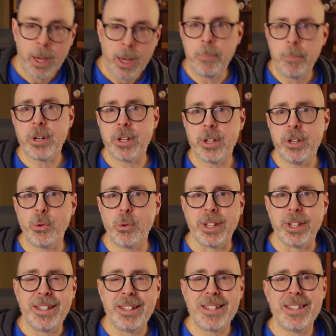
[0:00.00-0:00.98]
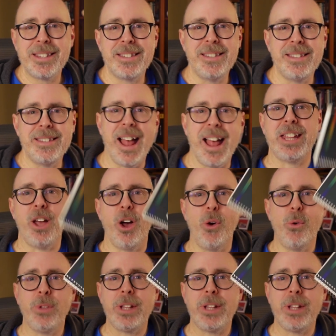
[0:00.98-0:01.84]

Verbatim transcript: Important to note that this is not the